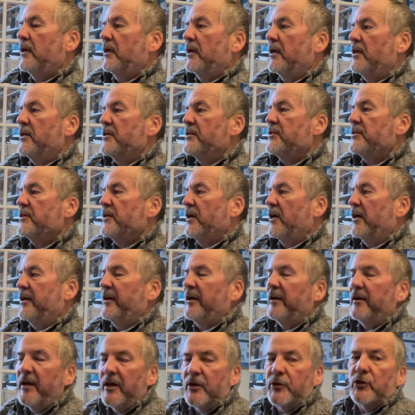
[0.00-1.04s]
as an
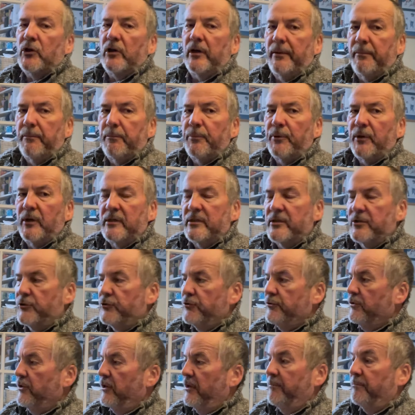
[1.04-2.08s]
initial
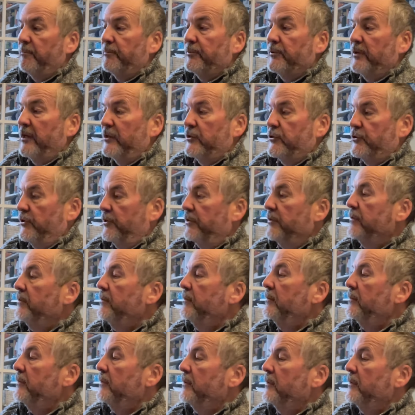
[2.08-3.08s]
impression.